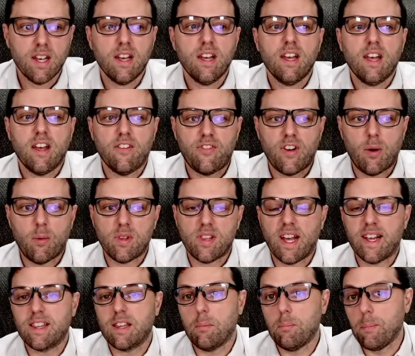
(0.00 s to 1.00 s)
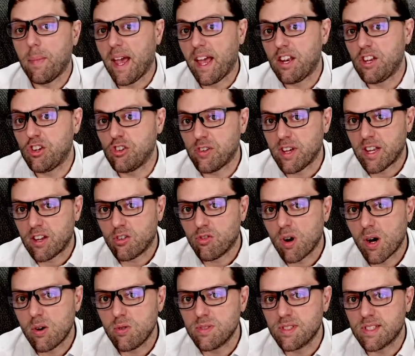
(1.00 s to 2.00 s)
If I would like to manually
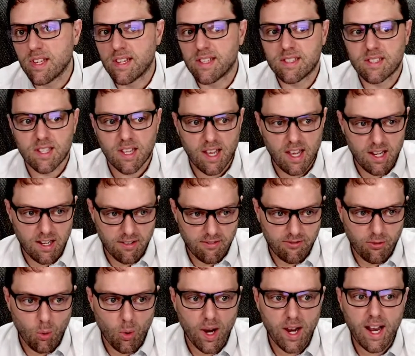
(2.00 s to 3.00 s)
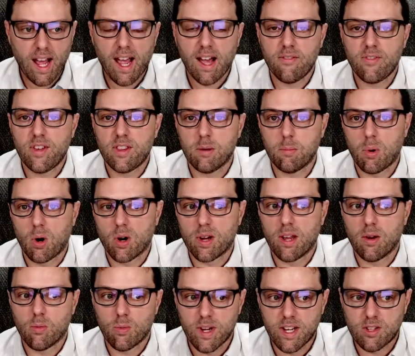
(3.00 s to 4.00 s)
close this and avoid having the
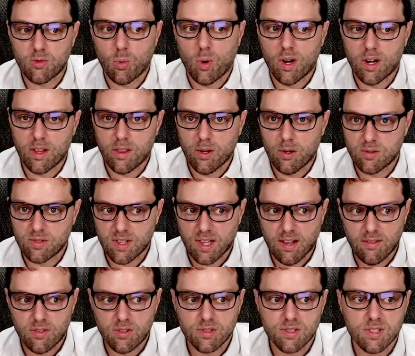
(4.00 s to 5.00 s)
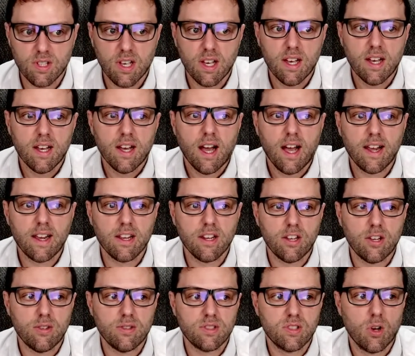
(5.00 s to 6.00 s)
market reach one of those levels, I can
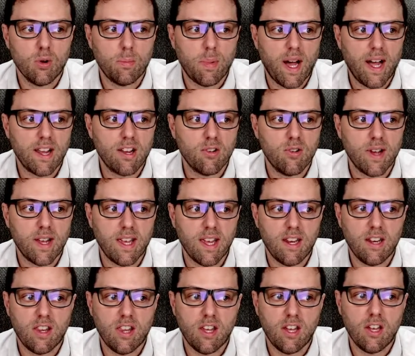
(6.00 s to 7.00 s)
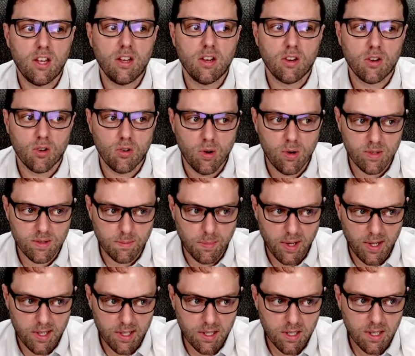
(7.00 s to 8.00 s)
do so by clicking the close
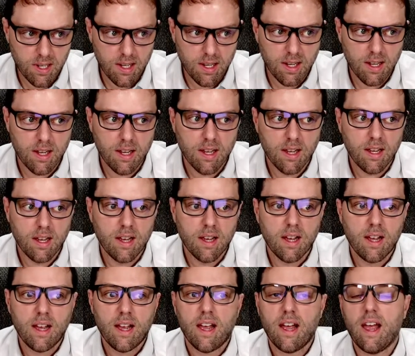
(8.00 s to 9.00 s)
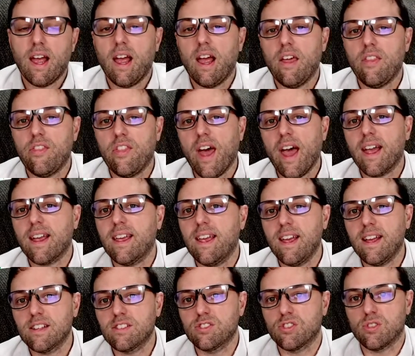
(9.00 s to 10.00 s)
button. Order filled. And that
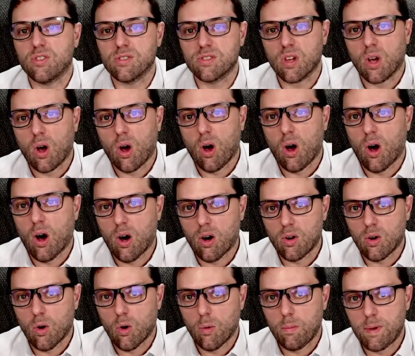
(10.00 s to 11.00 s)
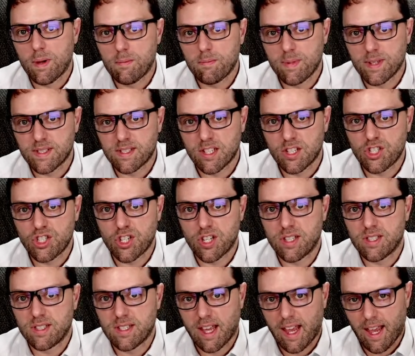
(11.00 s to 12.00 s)
cancels all open
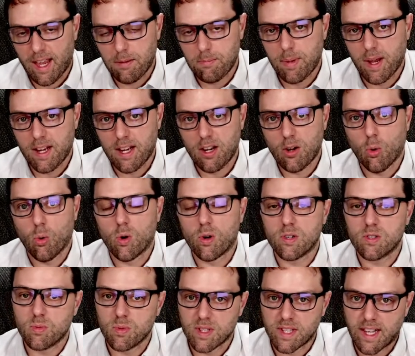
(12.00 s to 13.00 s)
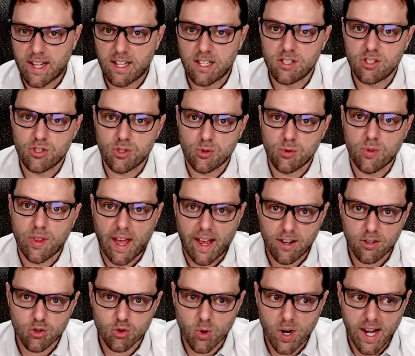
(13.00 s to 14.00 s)
positions and pending orders related to
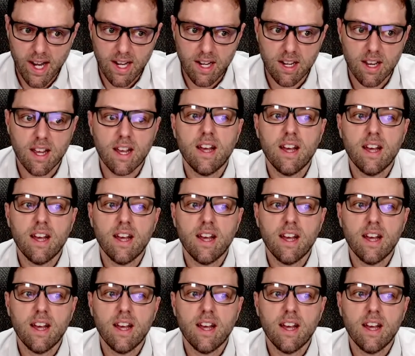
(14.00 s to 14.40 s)
that trade.